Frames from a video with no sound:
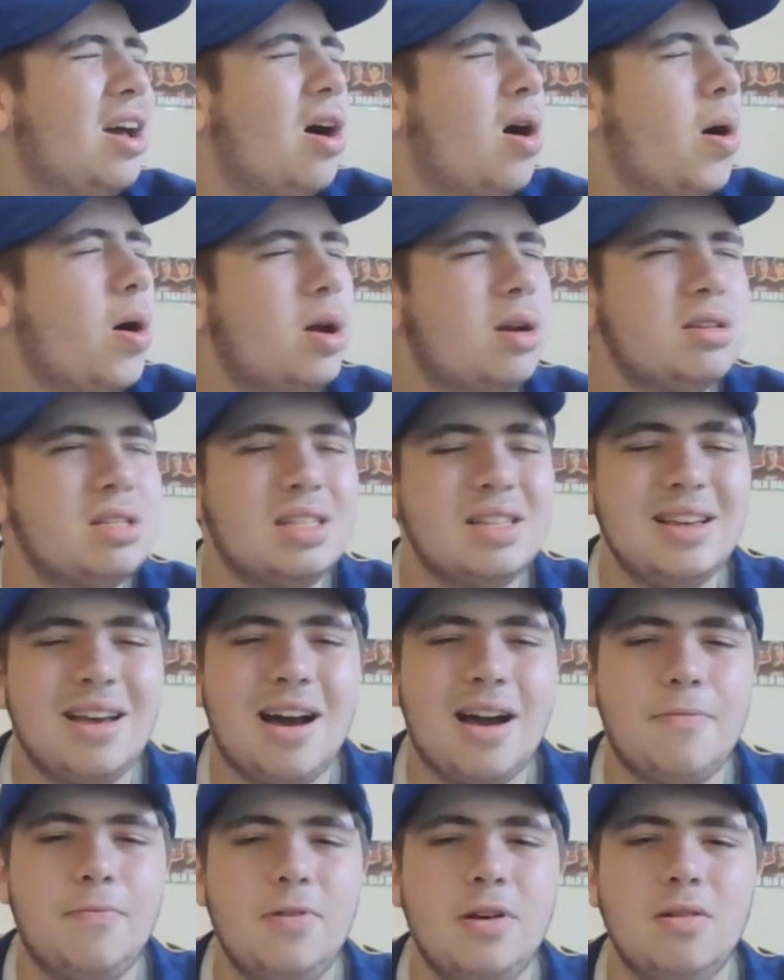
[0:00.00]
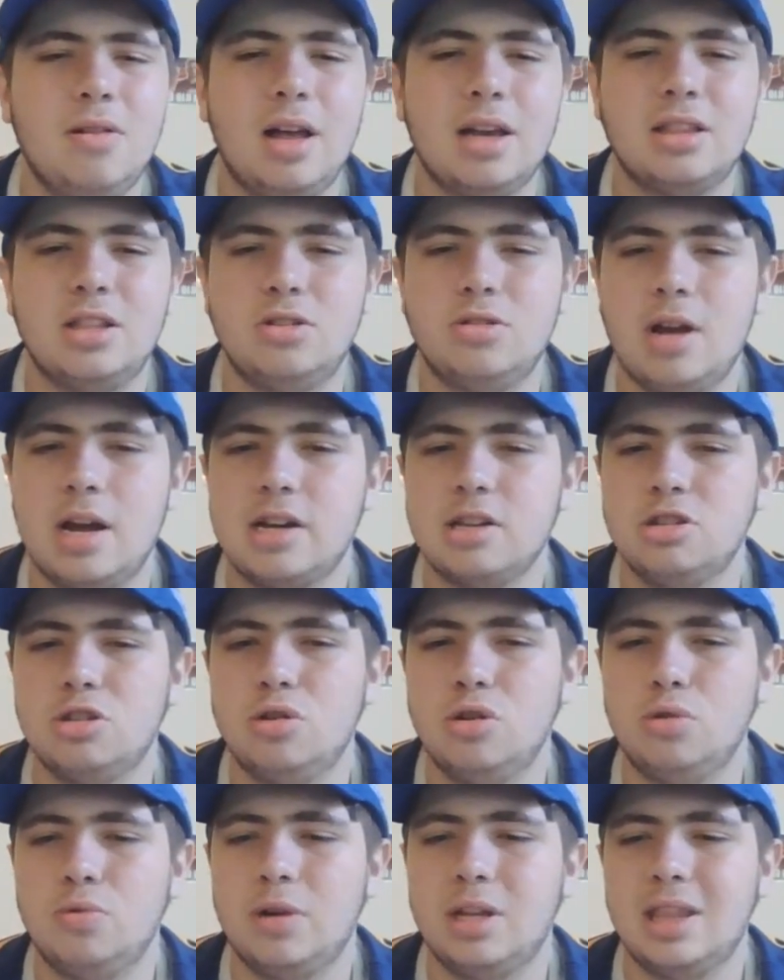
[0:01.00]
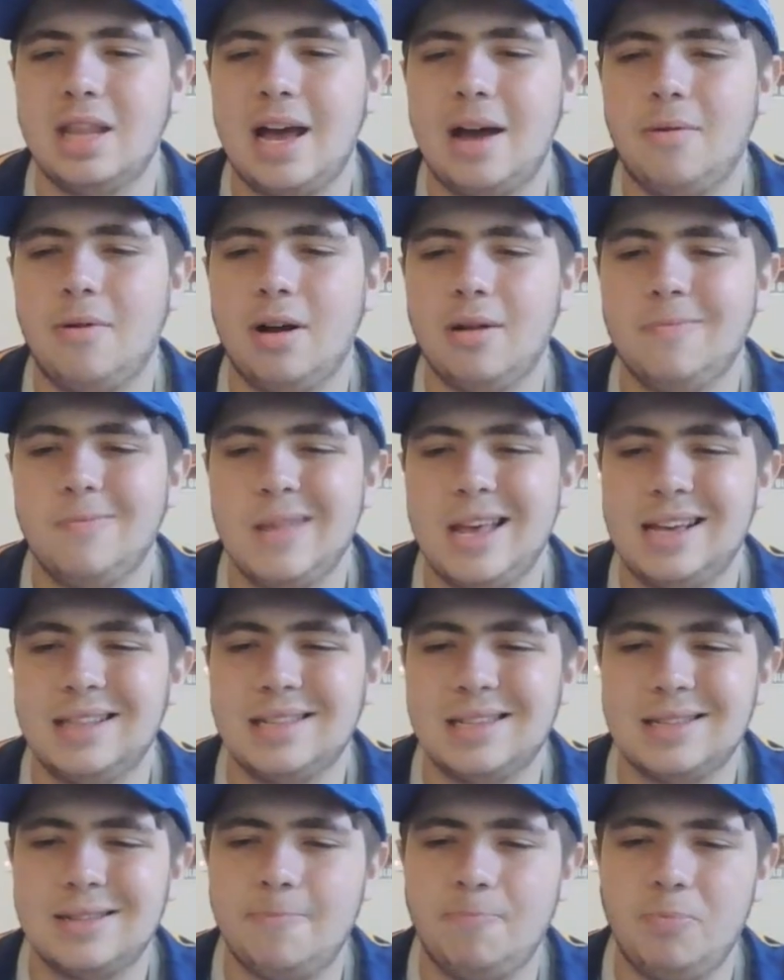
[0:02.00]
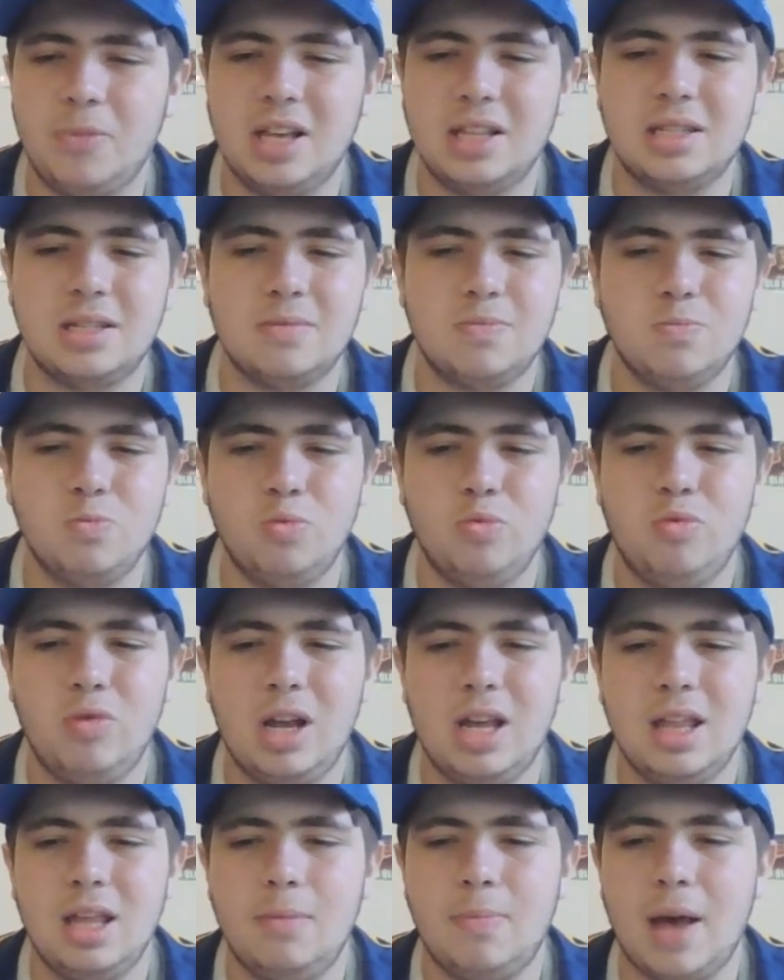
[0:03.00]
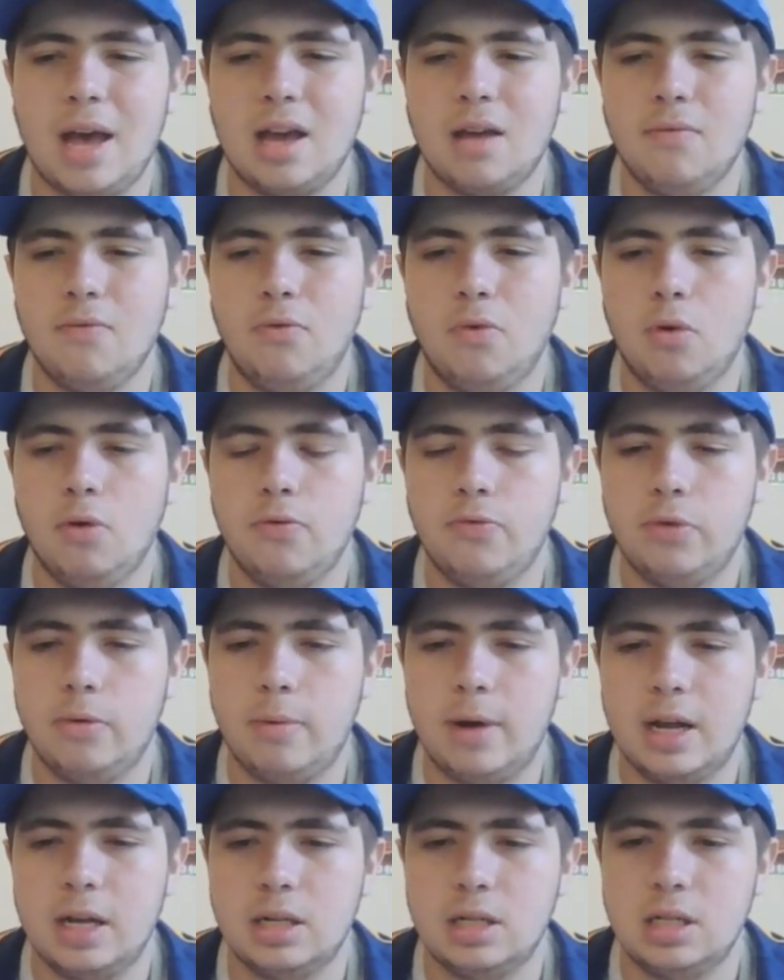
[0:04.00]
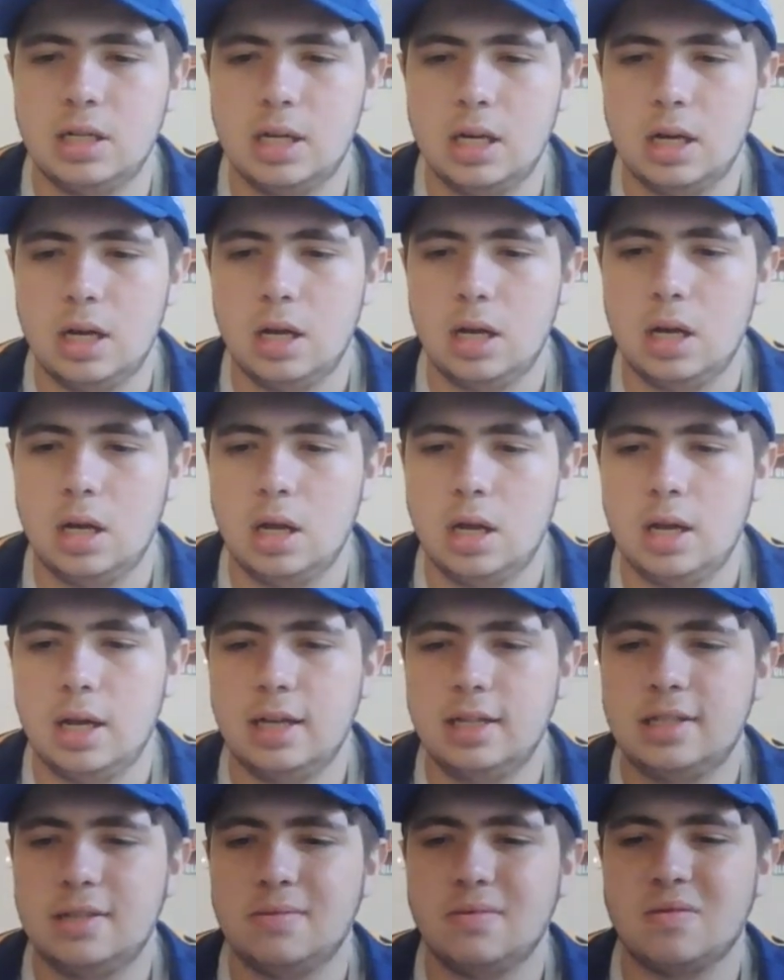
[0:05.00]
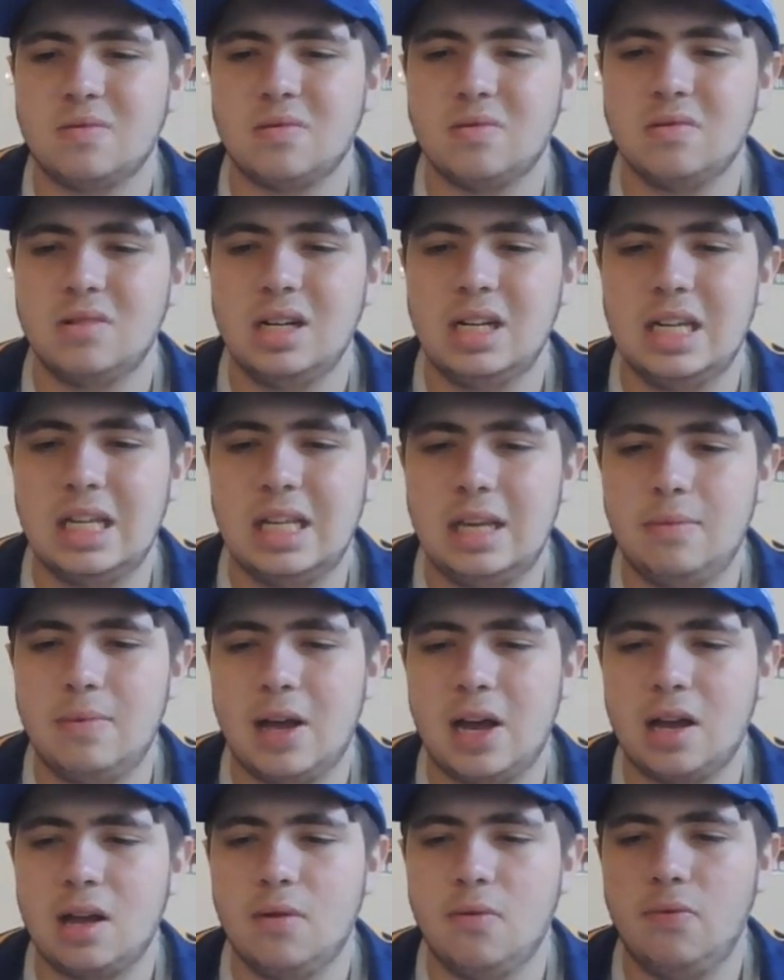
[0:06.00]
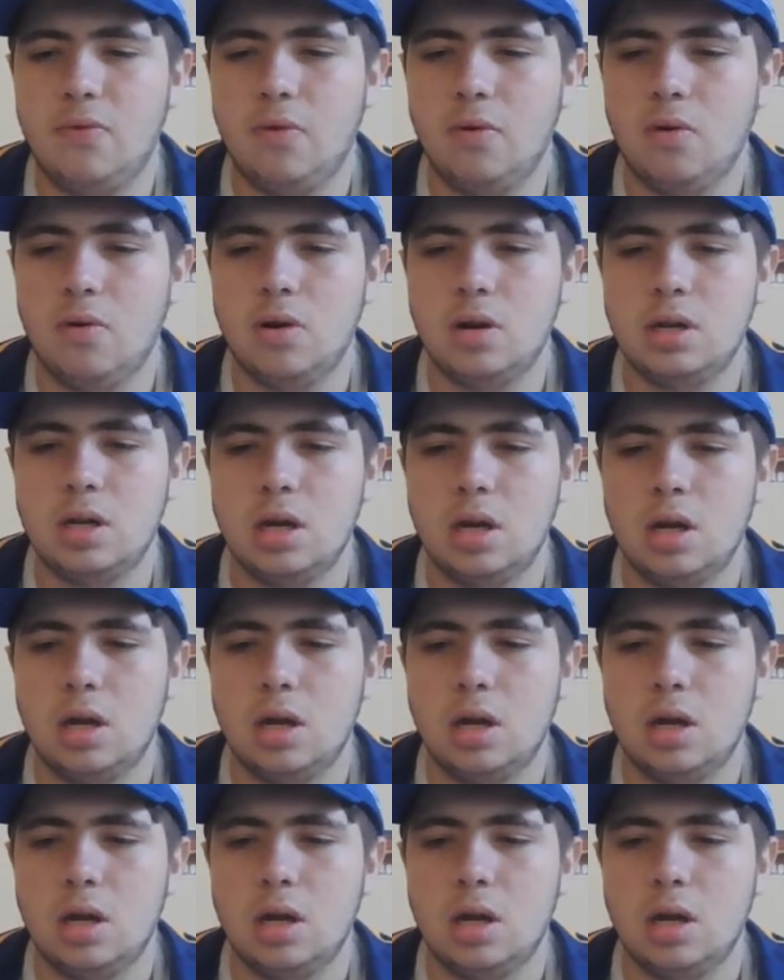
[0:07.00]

I feel like the Dragons could win that one. It's really back and forth for Reds. It's really back and forward.